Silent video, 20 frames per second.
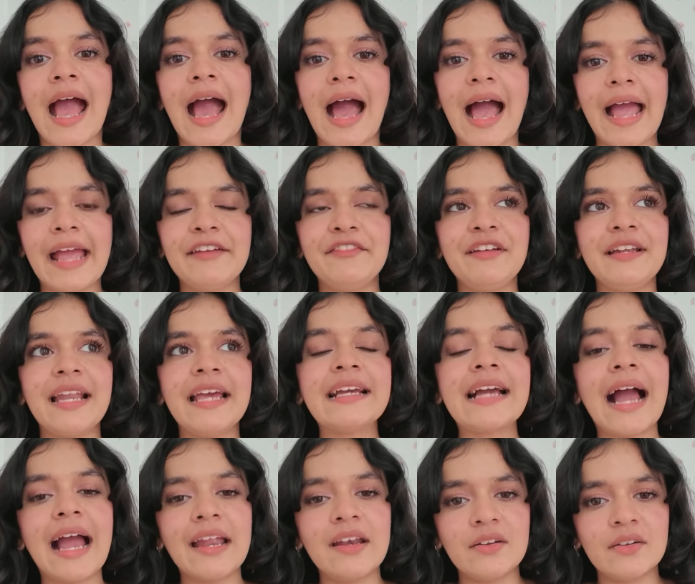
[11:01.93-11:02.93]
I feel like
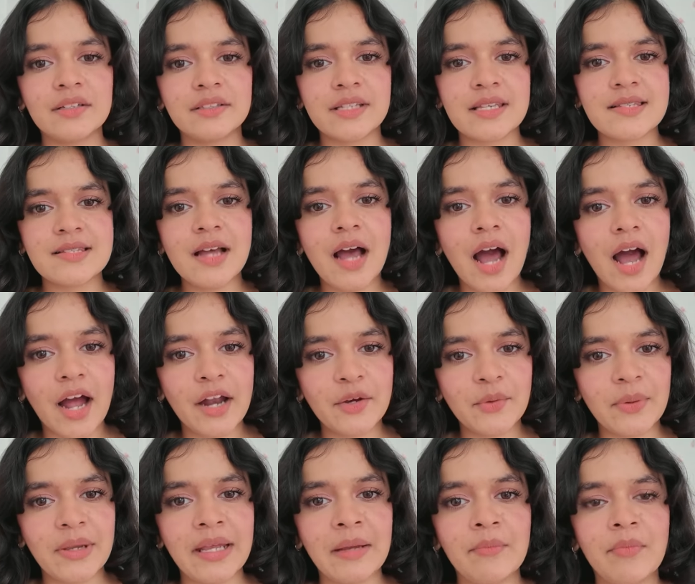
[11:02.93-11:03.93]
I learned this the hard
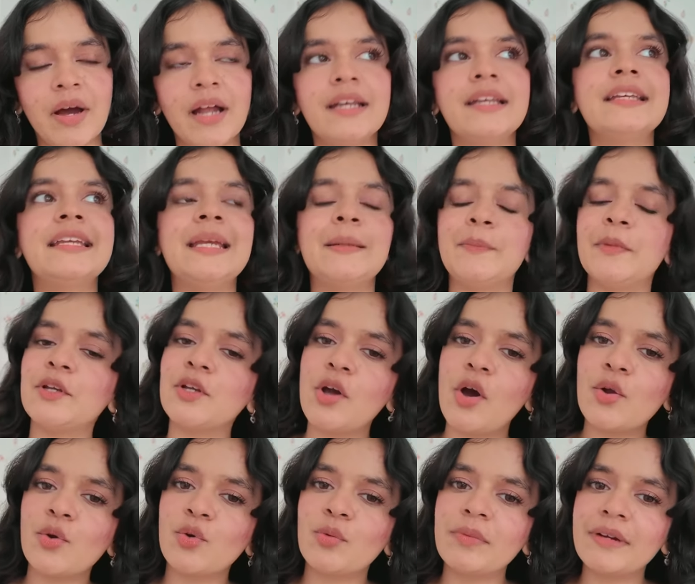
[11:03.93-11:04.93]
way, but keeping
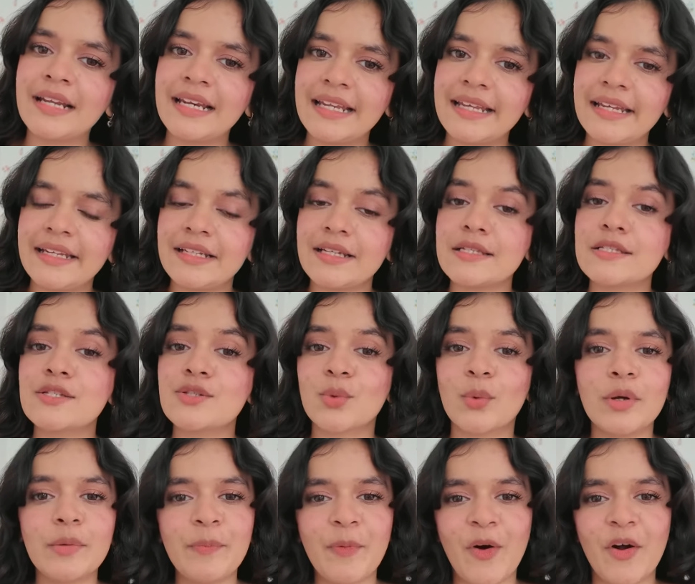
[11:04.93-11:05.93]
your room clean is
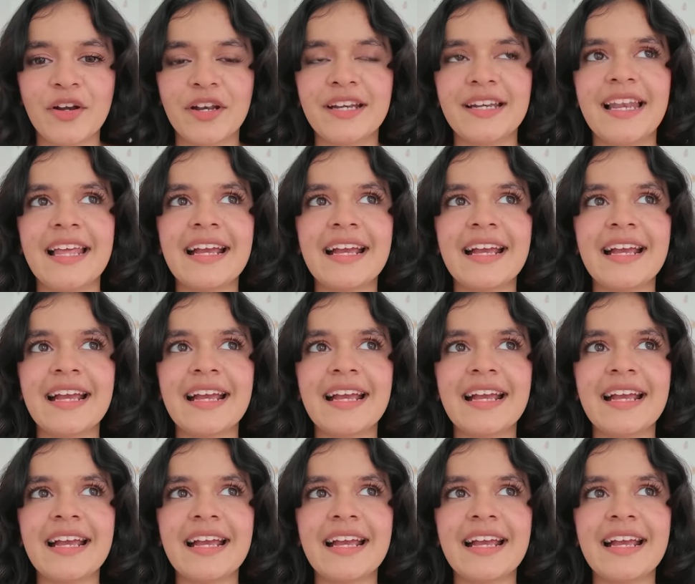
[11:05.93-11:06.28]
so important.